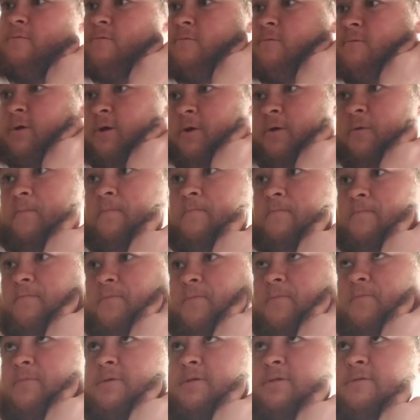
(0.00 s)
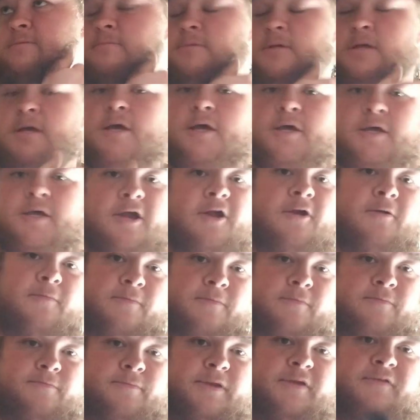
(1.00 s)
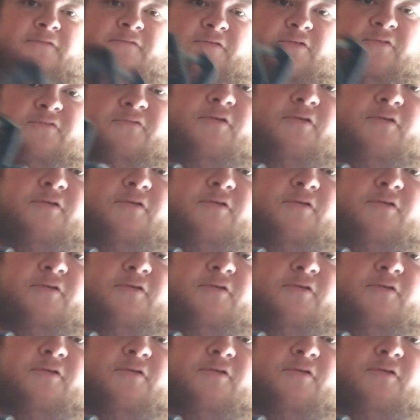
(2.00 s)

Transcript: well, I mean, if you've